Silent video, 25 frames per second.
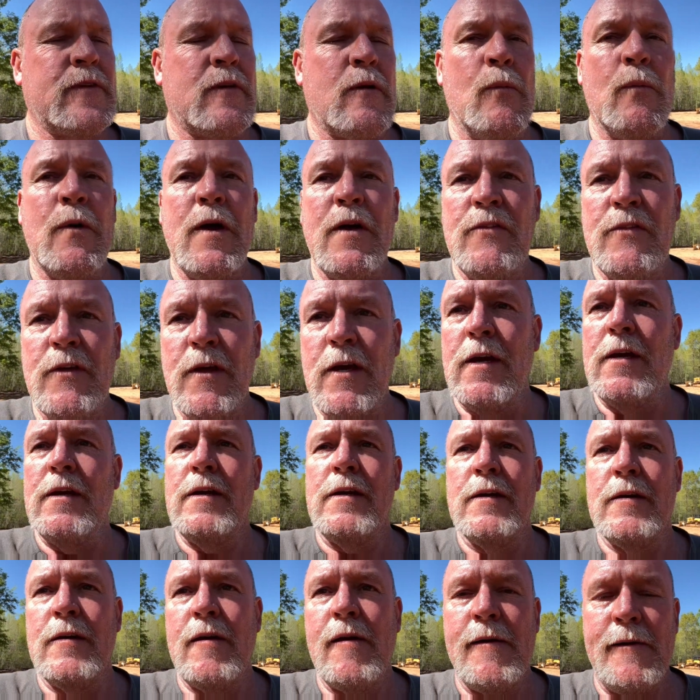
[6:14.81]
we
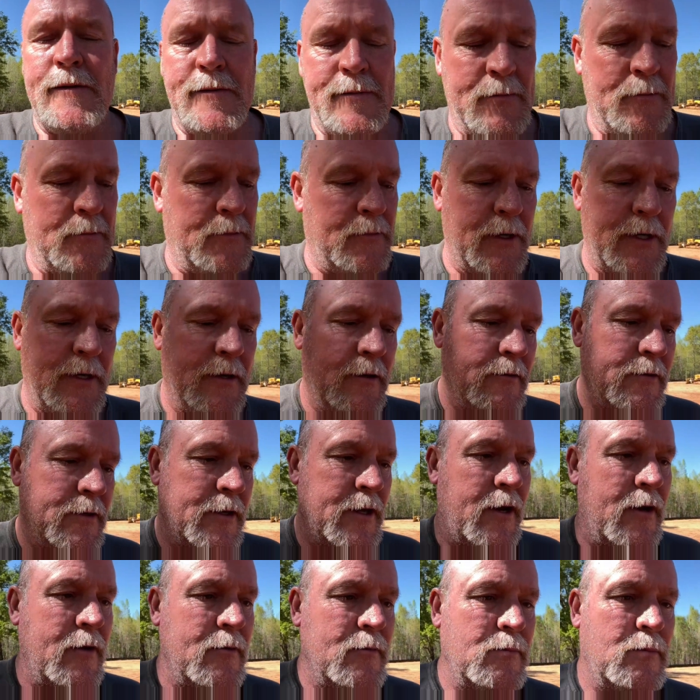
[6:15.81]
think, we don't
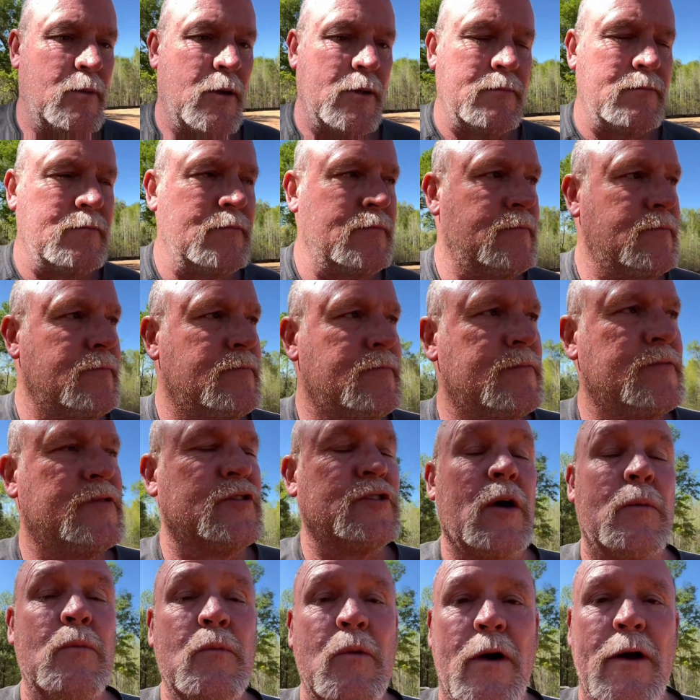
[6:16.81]
know, but
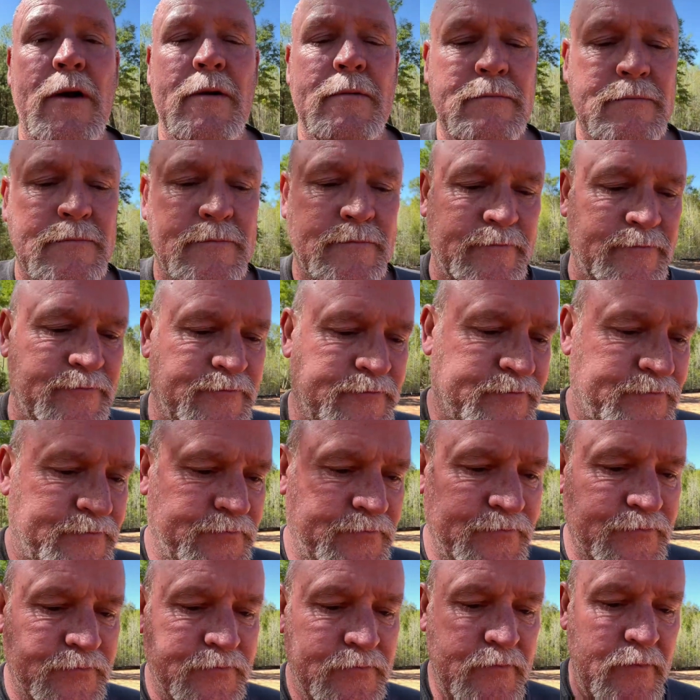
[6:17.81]
somewhere
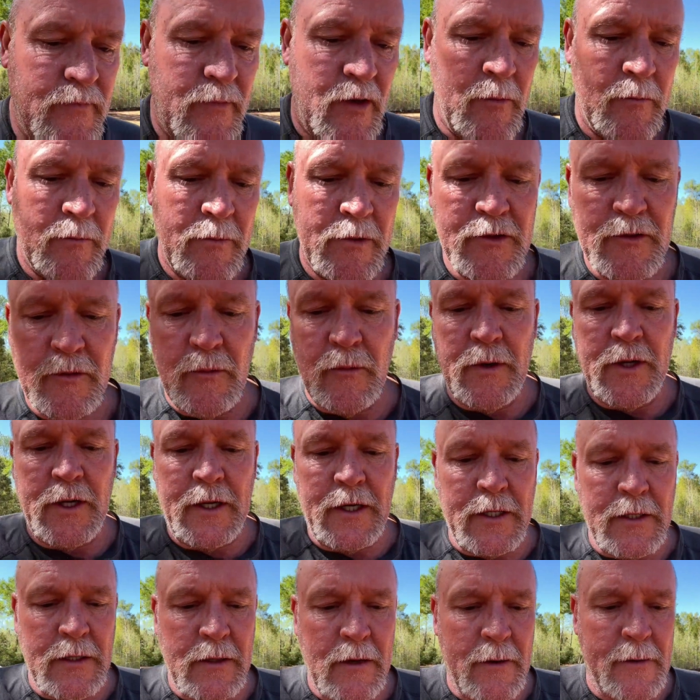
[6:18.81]

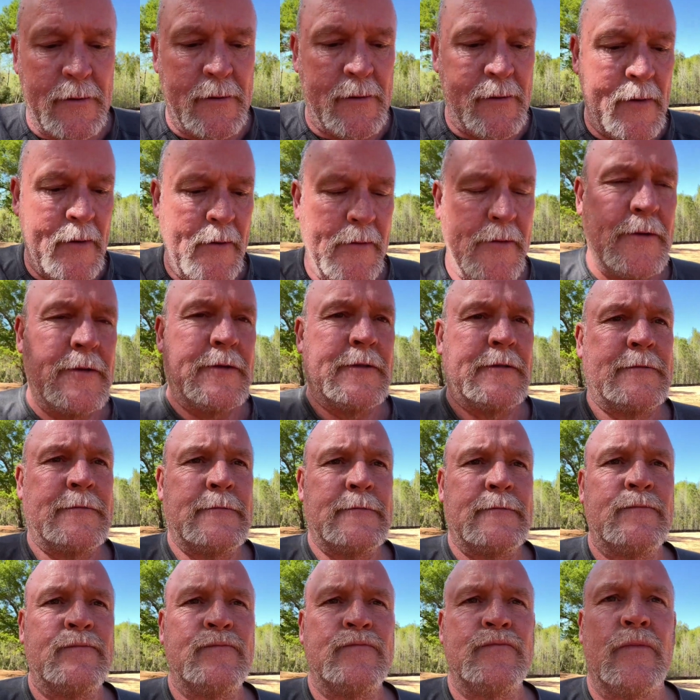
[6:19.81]
between
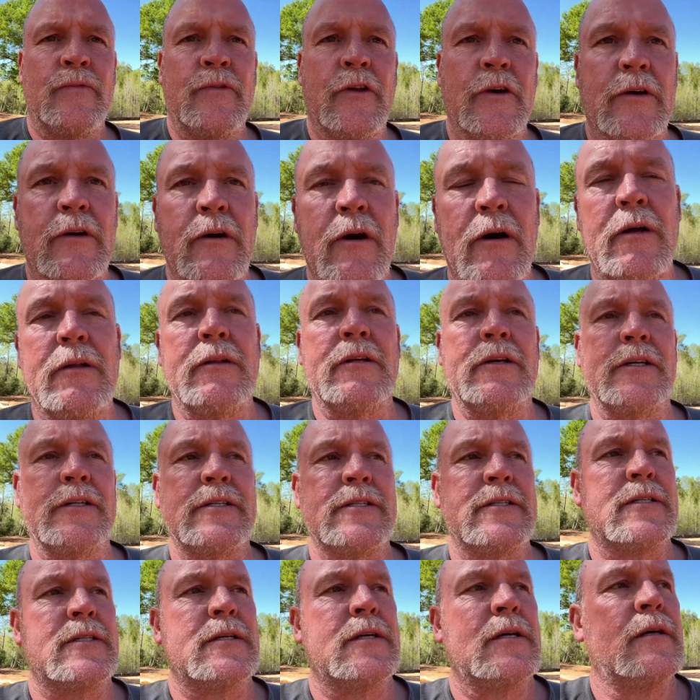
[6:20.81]
the cut
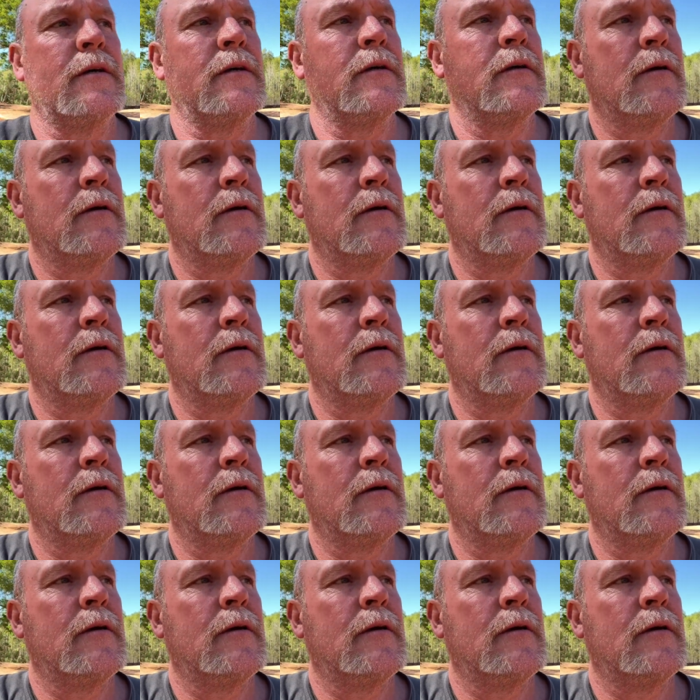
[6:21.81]
list